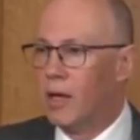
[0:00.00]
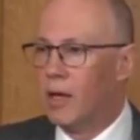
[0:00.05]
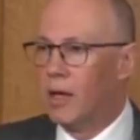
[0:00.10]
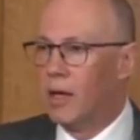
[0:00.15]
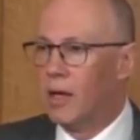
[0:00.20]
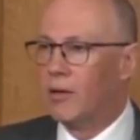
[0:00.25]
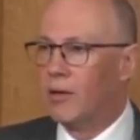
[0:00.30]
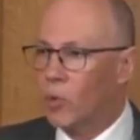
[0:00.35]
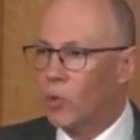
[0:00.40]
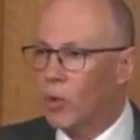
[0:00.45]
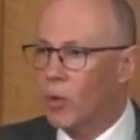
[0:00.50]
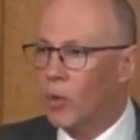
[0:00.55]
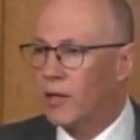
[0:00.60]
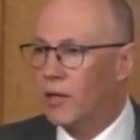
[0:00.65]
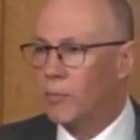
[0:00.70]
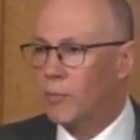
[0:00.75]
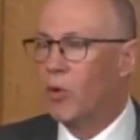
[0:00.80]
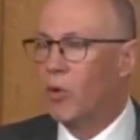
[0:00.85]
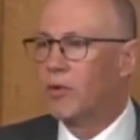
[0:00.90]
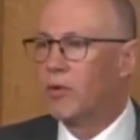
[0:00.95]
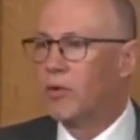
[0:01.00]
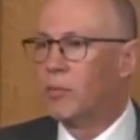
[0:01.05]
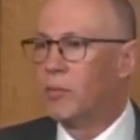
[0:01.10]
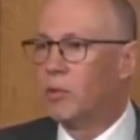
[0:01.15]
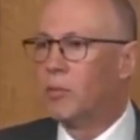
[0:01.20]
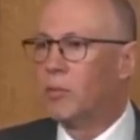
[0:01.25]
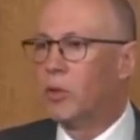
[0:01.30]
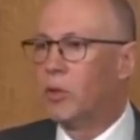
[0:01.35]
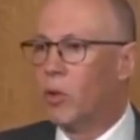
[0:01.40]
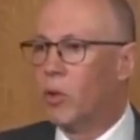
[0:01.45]
as quickly as
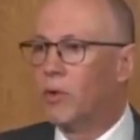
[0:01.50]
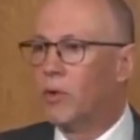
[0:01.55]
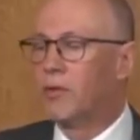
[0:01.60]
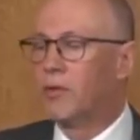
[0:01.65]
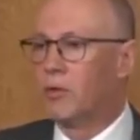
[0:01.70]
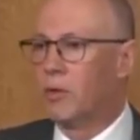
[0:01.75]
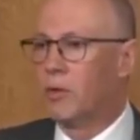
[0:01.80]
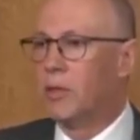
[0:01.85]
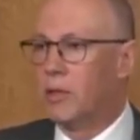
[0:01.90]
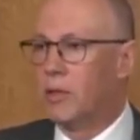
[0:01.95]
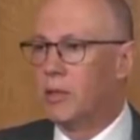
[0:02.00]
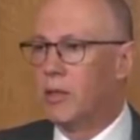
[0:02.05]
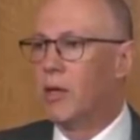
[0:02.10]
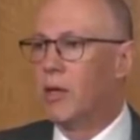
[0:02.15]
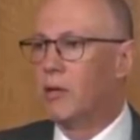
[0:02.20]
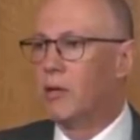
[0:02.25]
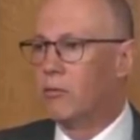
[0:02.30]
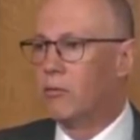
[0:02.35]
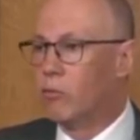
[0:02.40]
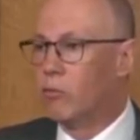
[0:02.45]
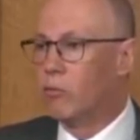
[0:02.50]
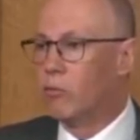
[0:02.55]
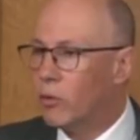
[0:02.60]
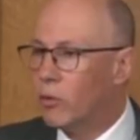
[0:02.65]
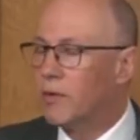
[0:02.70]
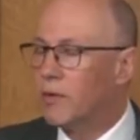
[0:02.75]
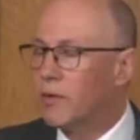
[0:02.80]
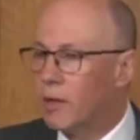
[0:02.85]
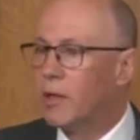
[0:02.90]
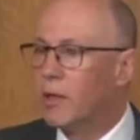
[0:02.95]
possible, but also to be done
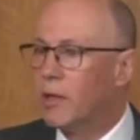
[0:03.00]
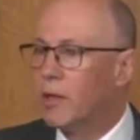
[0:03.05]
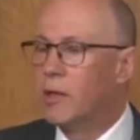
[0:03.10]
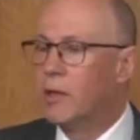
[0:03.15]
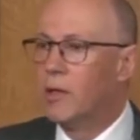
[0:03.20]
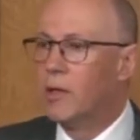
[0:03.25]
rigorously